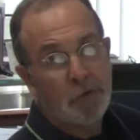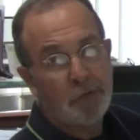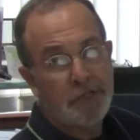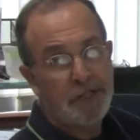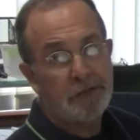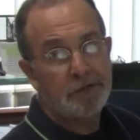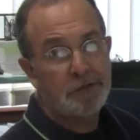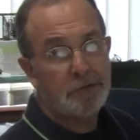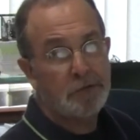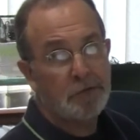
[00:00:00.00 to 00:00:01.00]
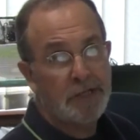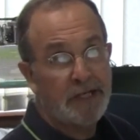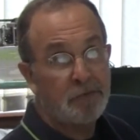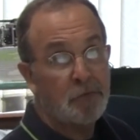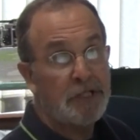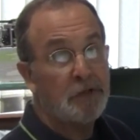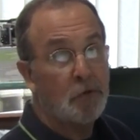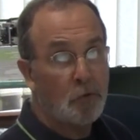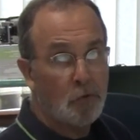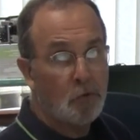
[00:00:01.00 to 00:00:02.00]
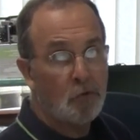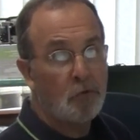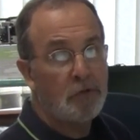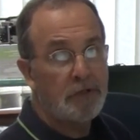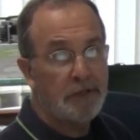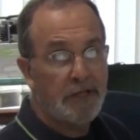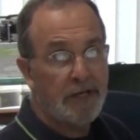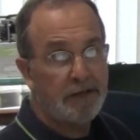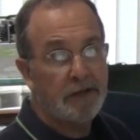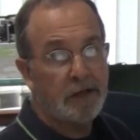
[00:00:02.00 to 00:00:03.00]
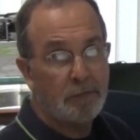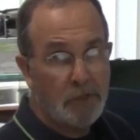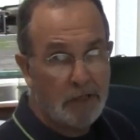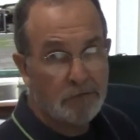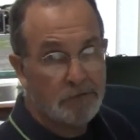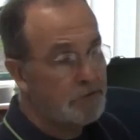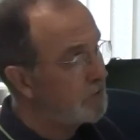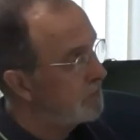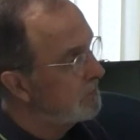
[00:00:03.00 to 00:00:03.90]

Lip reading: We need to show that we owe that amount.